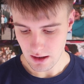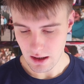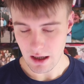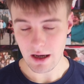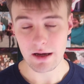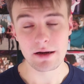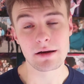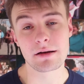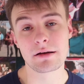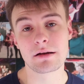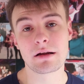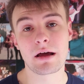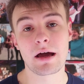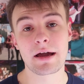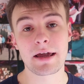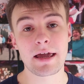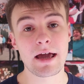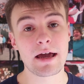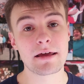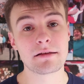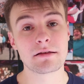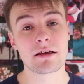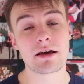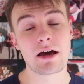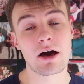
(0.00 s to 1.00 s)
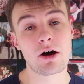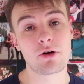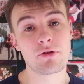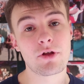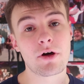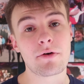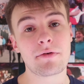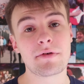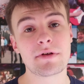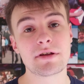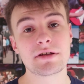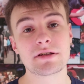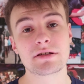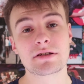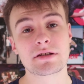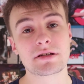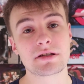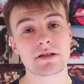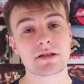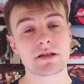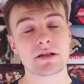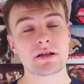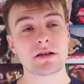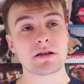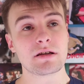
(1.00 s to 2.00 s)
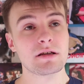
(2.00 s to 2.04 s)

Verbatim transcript: And again, although there's